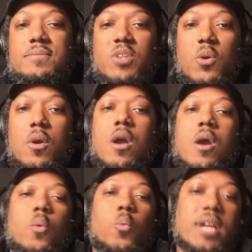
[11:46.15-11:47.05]
So
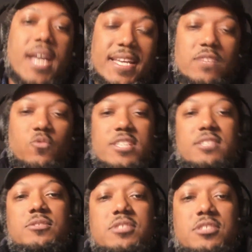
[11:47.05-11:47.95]
what kind of
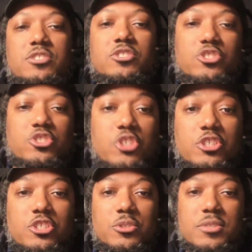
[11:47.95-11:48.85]
resolutions
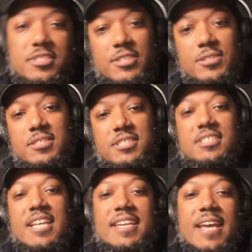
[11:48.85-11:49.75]
should you consider to
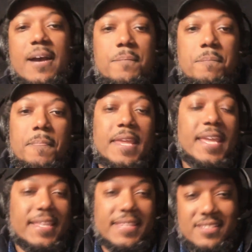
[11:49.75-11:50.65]
stand out
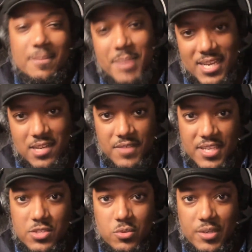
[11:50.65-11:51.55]
in this competitive
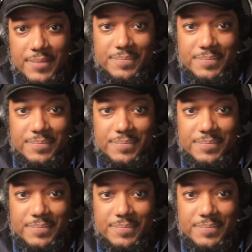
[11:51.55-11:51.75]
industry?